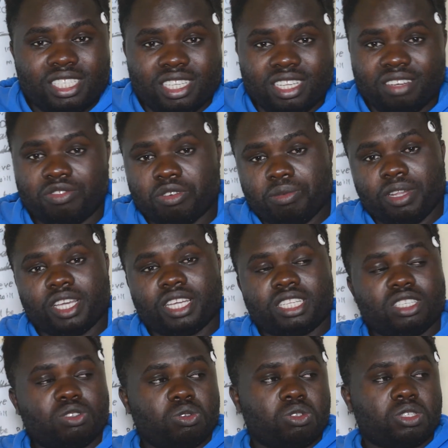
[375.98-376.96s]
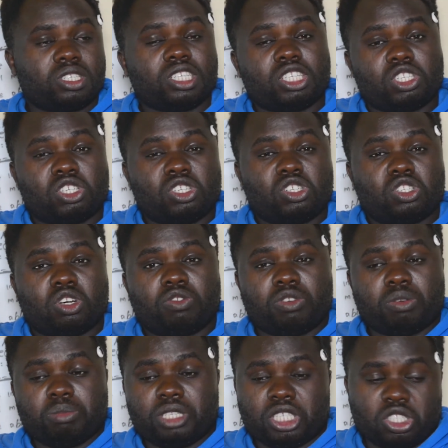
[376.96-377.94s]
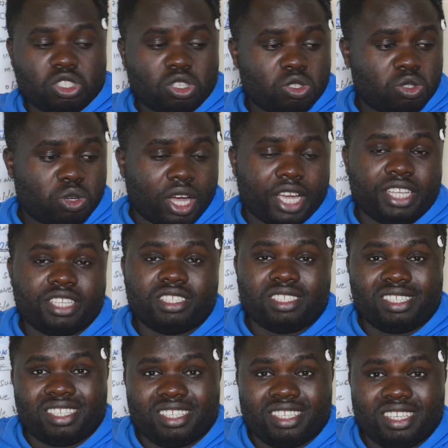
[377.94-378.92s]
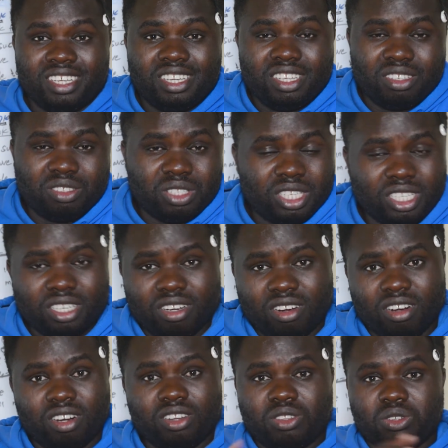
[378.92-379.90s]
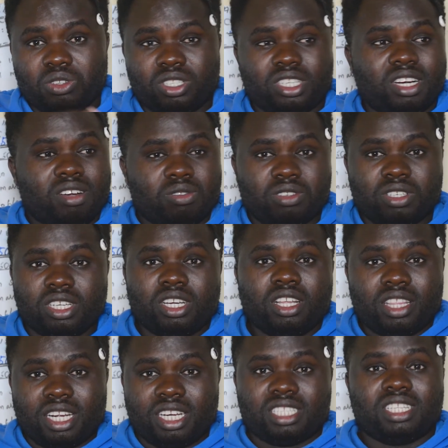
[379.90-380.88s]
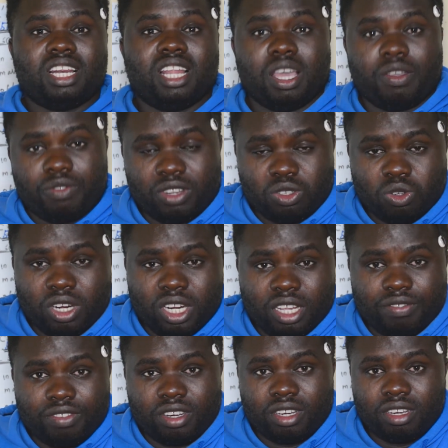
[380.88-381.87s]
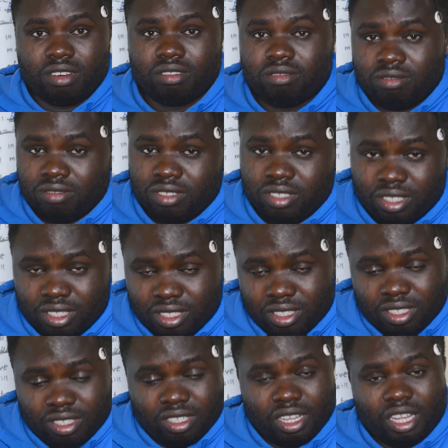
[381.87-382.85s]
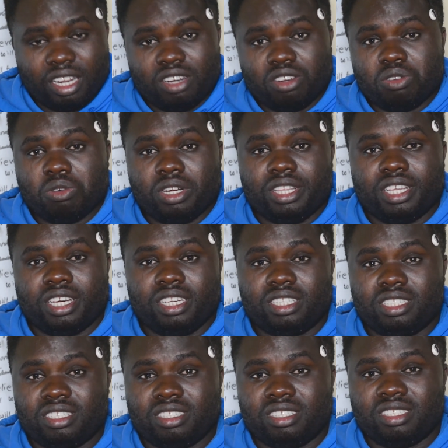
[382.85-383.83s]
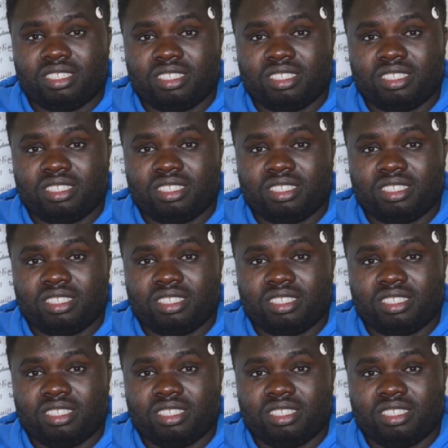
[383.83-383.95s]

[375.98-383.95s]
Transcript: LinkedIn, from LinkedIn to TikTok, from TikTok to IG. You see, all those round, that is the life that we're living. And I don't want that.